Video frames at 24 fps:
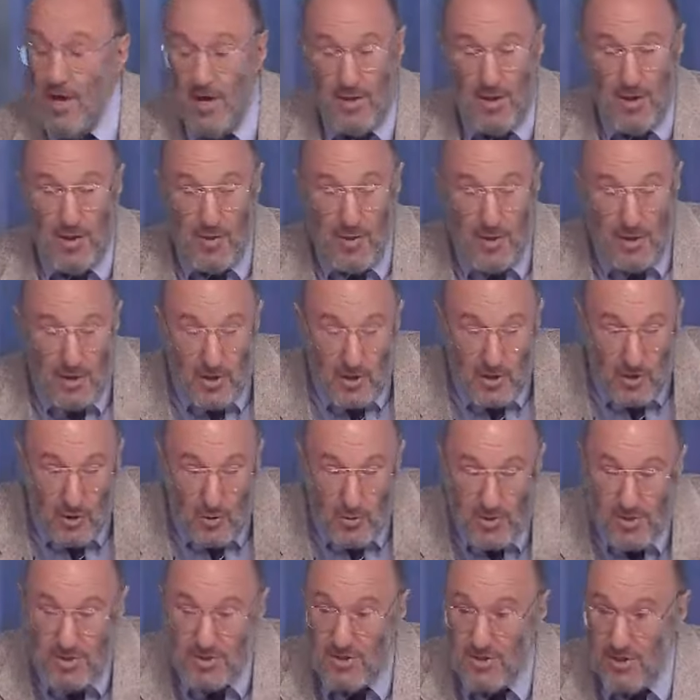the thing to
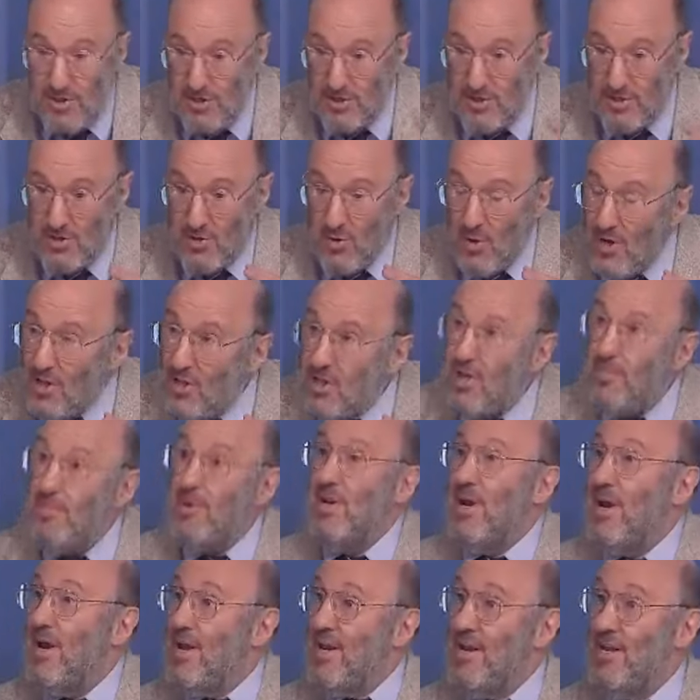do is, is to
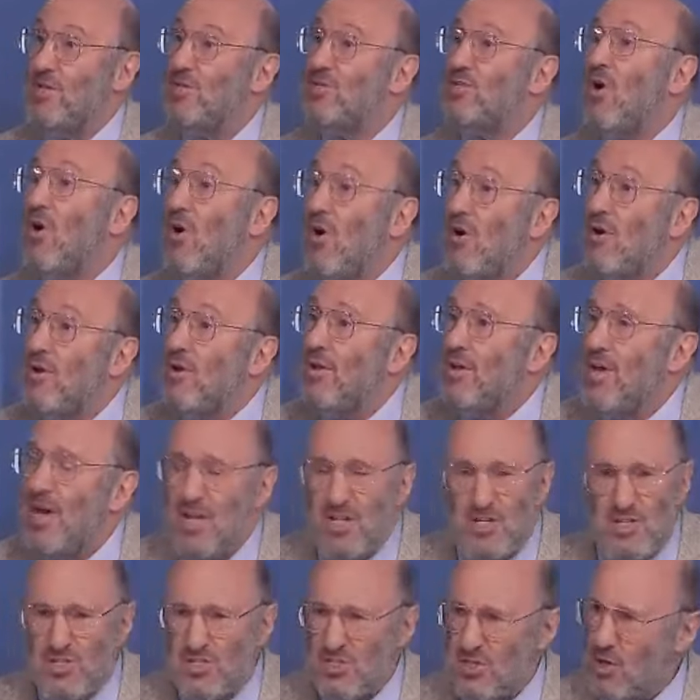eliminate it entirely.
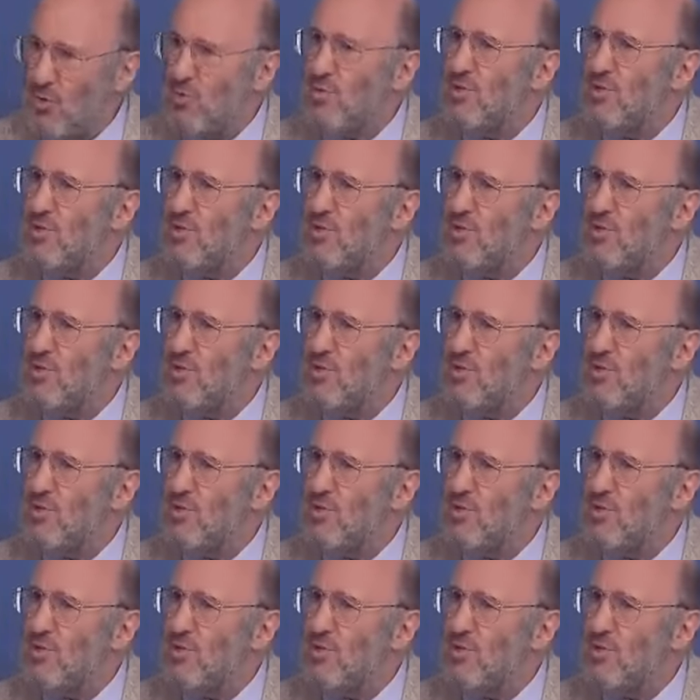And, and so